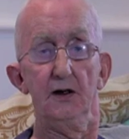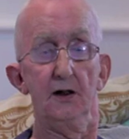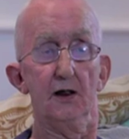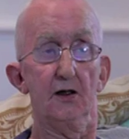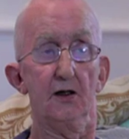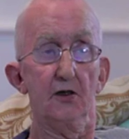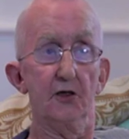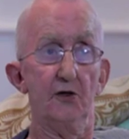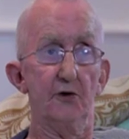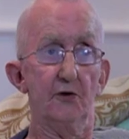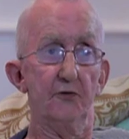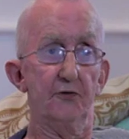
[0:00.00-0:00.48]

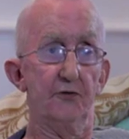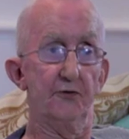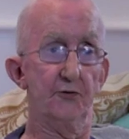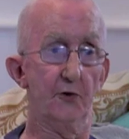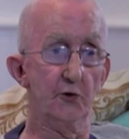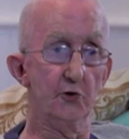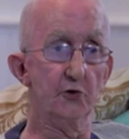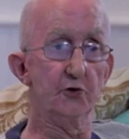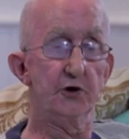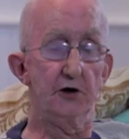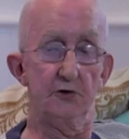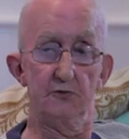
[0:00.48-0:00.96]
that
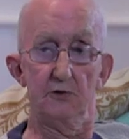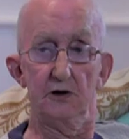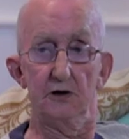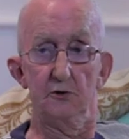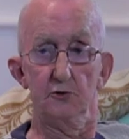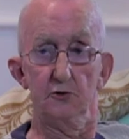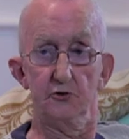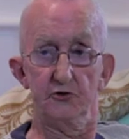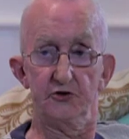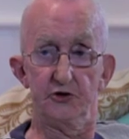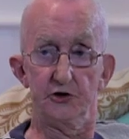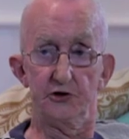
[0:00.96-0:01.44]

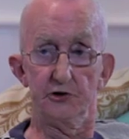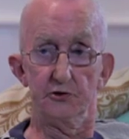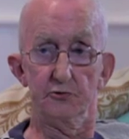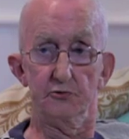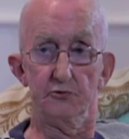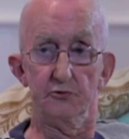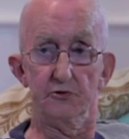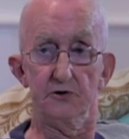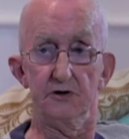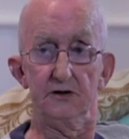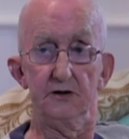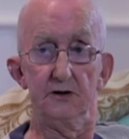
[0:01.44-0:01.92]
4-year-old
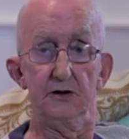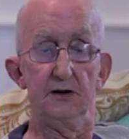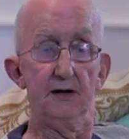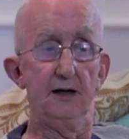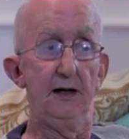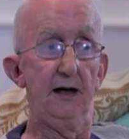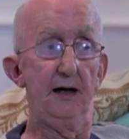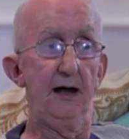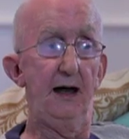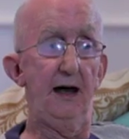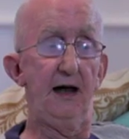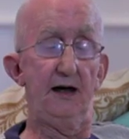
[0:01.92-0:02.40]
children
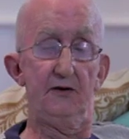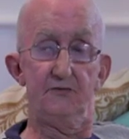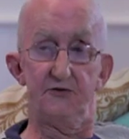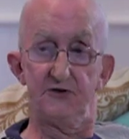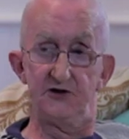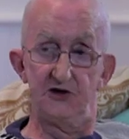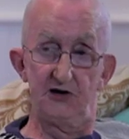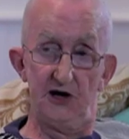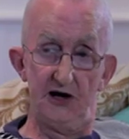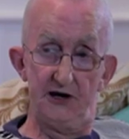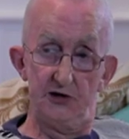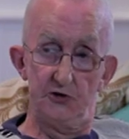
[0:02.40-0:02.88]
have
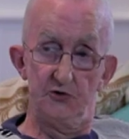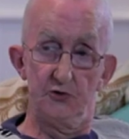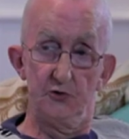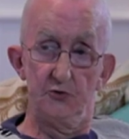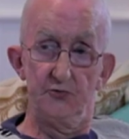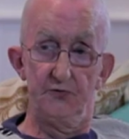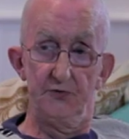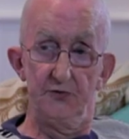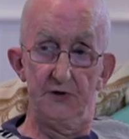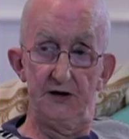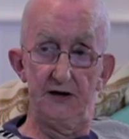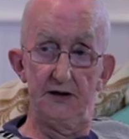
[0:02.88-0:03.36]
sexual
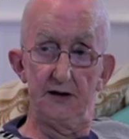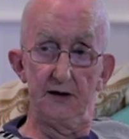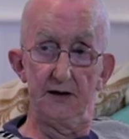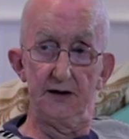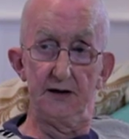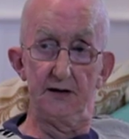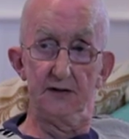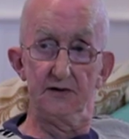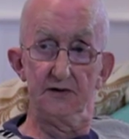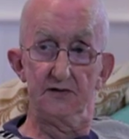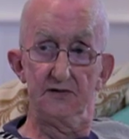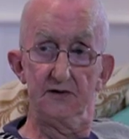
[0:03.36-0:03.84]

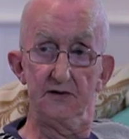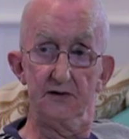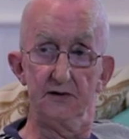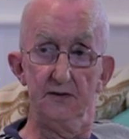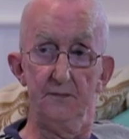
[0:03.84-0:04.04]
feelings